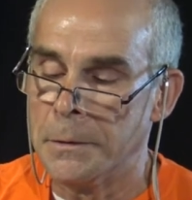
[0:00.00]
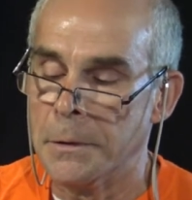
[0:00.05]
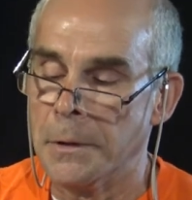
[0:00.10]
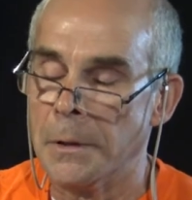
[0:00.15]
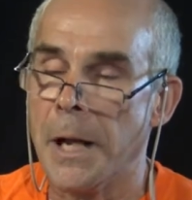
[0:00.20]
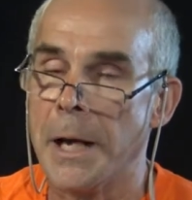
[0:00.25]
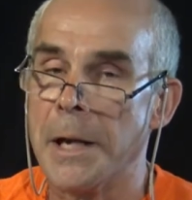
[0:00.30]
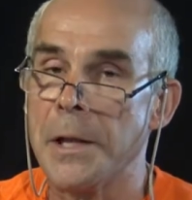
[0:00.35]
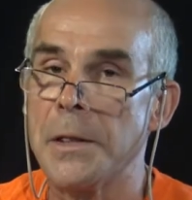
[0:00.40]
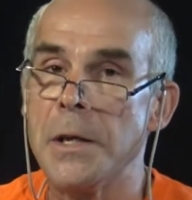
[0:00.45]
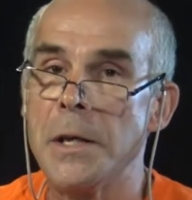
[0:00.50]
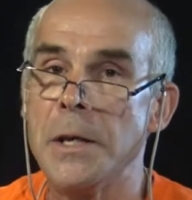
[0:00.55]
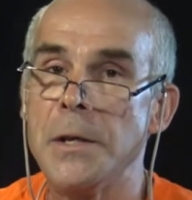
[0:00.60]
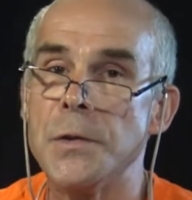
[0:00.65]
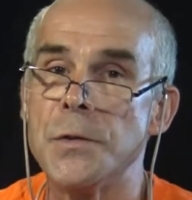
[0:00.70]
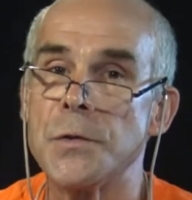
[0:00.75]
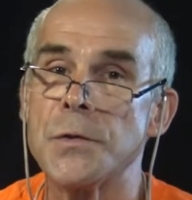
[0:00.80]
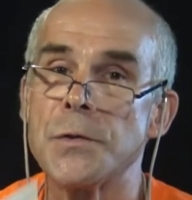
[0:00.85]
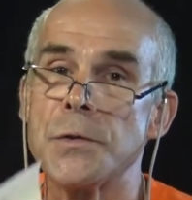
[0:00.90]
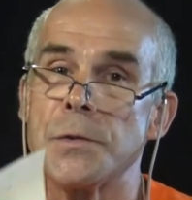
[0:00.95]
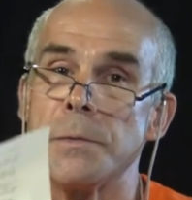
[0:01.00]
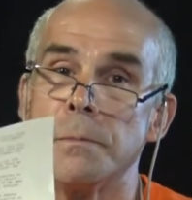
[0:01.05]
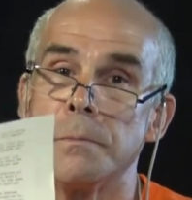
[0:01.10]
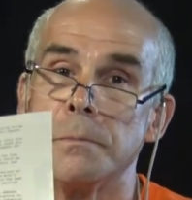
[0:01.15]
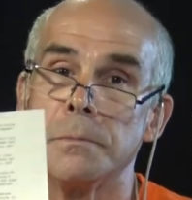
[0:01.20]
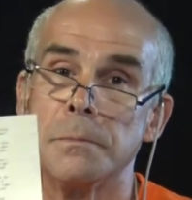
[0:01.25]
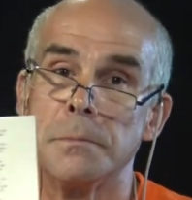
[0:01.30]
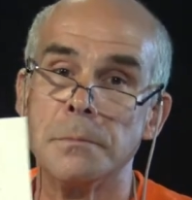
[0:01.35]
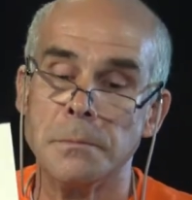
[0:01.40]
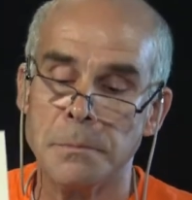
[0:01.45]
like these,
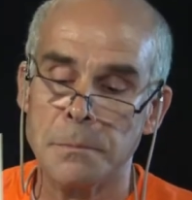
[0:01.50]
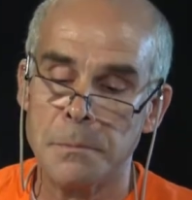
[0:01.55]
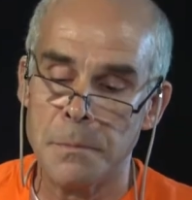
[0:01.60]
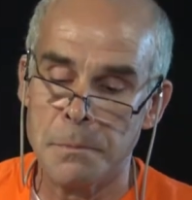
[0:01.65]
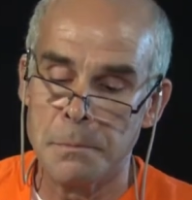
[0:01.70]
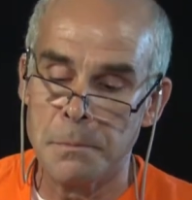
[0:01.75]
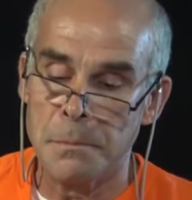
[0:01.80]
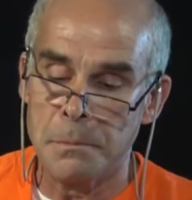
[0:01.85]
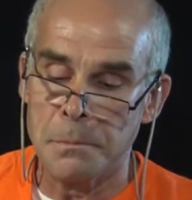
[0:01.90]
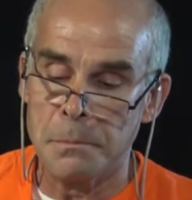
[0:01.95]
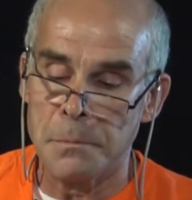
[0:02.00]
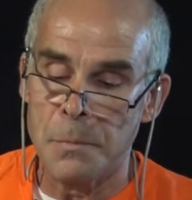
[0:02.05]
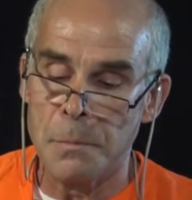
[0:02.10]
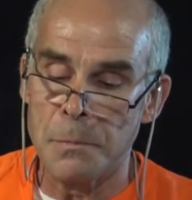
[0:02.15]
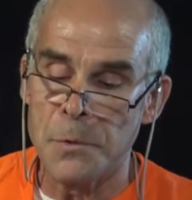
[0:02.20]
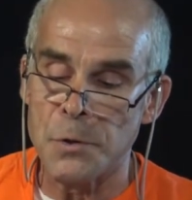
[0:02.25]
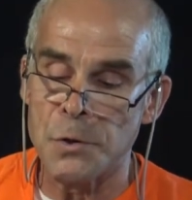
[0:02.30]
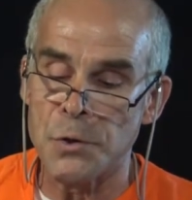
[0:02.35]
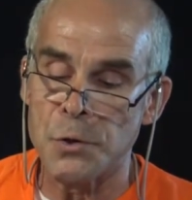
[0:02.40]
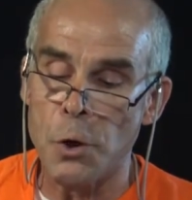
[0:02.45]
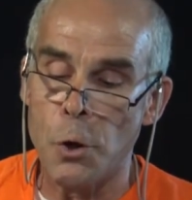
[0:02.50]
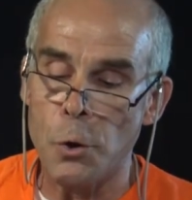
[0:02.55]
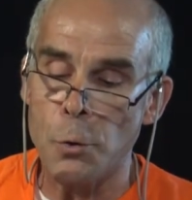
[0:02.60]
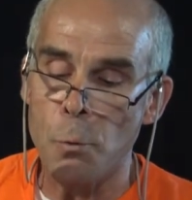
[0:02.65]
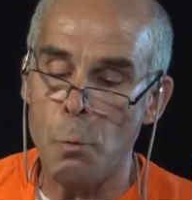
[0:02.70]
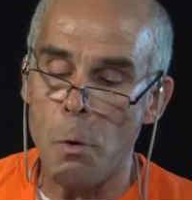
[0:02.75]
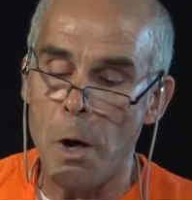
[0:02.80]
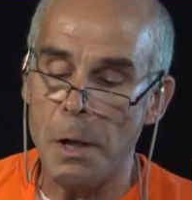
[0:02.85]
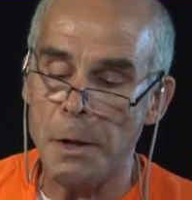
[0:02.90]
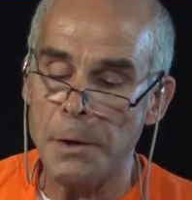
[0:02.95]

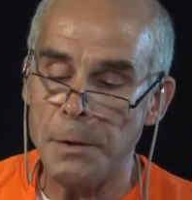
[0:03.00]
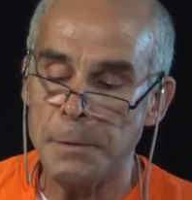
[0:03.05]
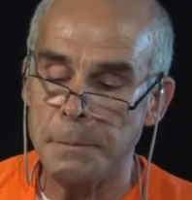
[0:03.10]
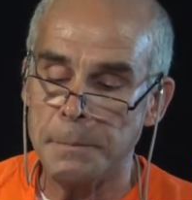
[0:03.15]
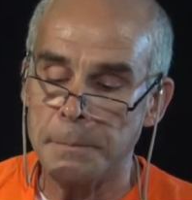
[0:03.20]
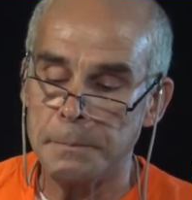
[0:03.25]
stonewalled.